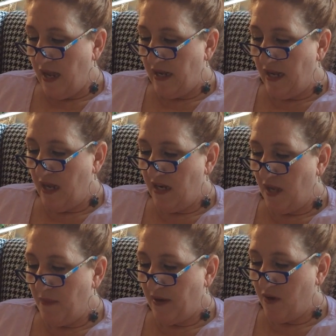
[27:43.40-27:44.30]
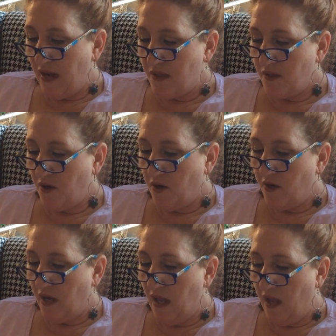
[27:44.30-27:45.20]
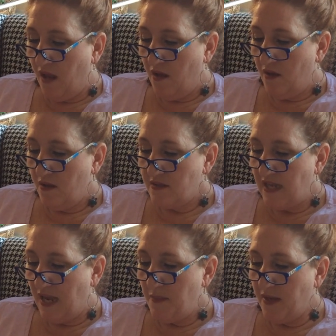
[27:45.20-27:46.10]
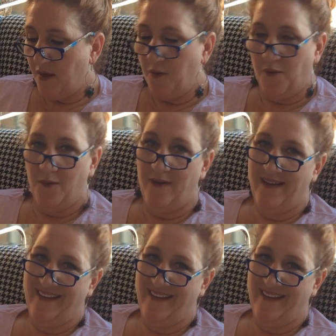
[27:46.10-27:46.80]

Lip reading: And I hung up my grass skirt a long time ago.